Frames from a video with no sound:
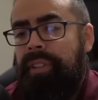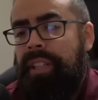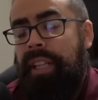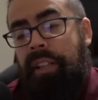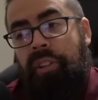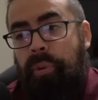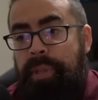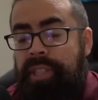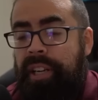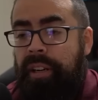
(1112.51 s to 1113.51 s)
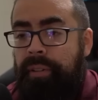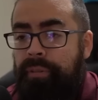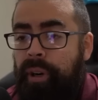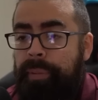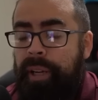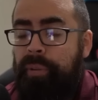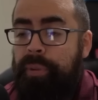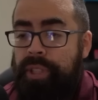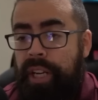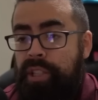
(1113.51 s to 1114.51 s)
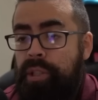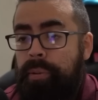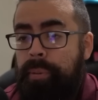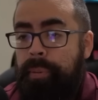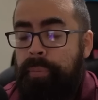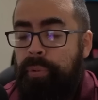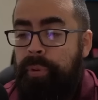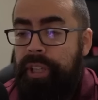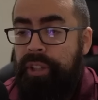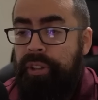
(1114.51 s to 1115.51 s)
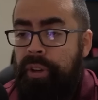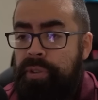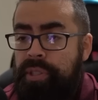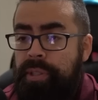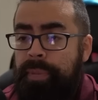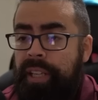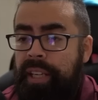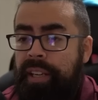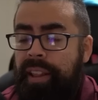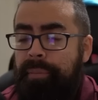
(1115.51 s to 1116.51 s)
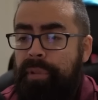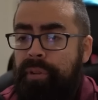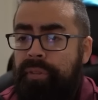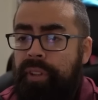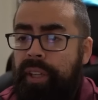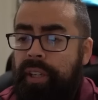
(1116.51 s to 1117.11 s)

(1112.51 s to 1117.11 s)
getting a little bit scared of the farm down, which actually would have been pretty close to me getting to that move.